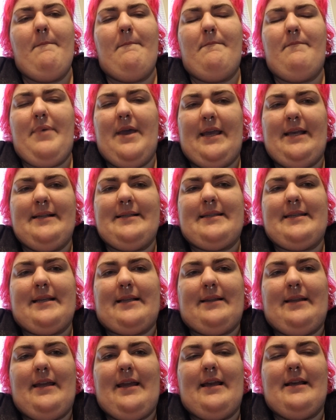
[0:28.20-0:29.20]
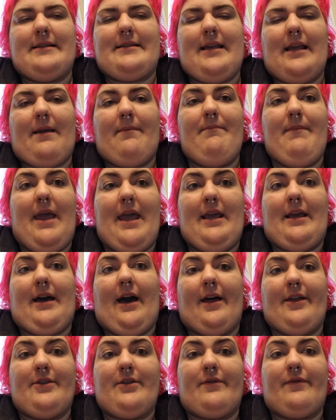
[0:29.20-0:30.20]
basically, it's like make
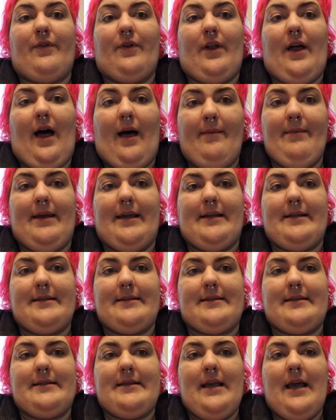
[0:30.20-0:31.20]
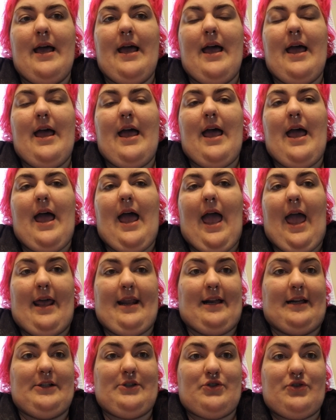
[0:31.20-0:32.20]
colorful hummus.
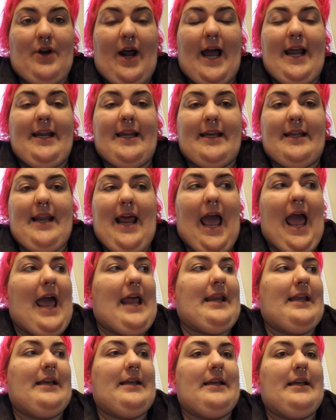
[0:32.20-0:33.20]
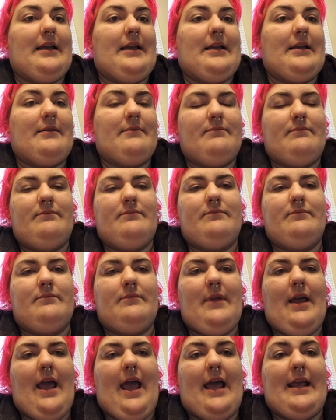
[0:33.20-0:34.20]
And I tried it, and
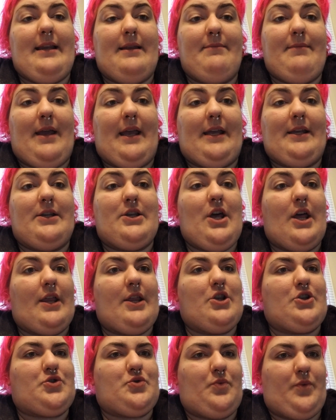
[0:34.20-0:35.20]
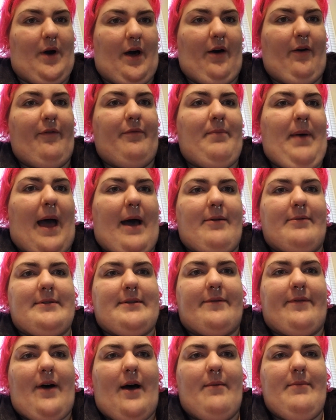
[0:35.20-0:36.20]
it made 12 pounds
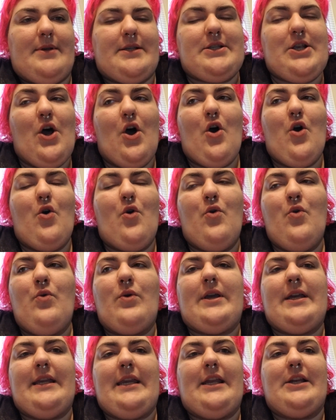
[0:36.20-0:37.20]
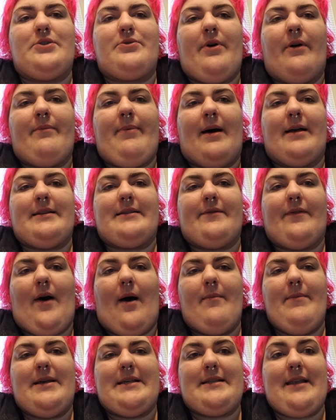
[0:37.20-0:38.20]
of hummus. Who can eat 12 pounds of
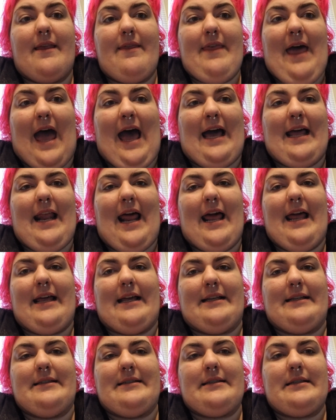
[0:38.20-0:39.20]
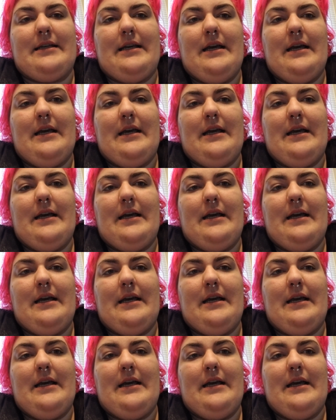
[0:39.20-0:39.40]
hummus? That, and